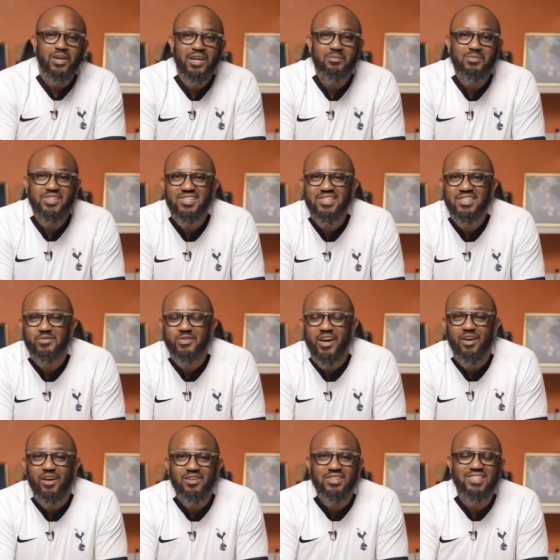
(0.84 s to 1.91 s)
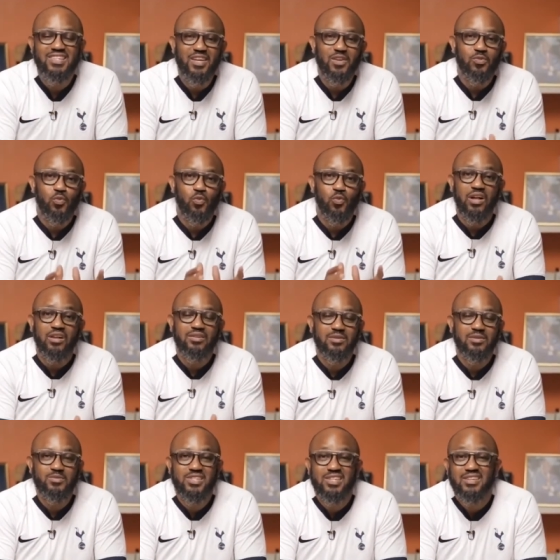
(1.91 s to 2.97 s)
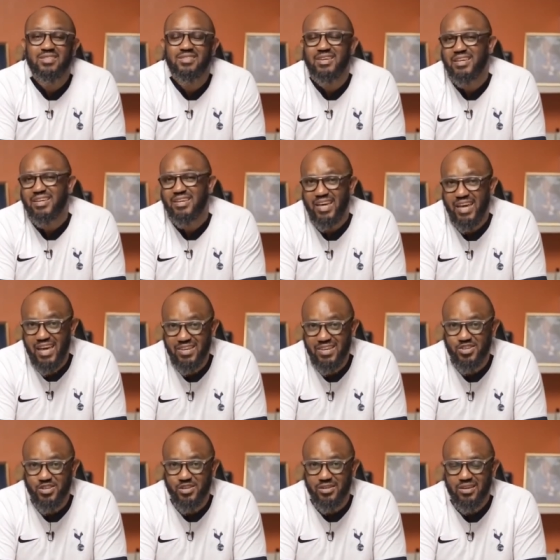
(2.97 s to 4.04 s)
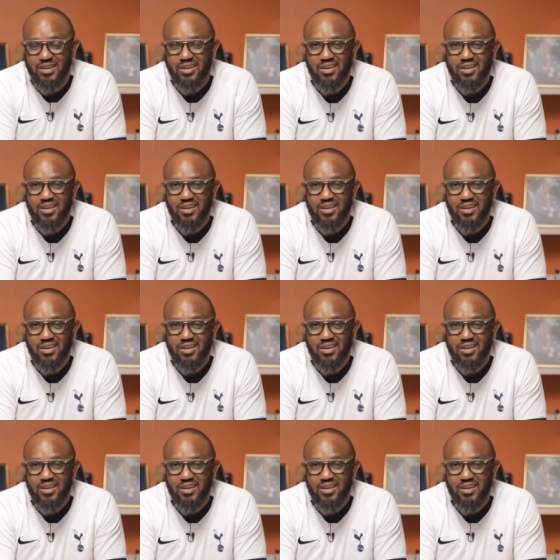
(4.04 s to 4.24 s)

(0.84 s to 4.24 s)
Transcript: my name is Steve Harris, and welcome to Thinkation.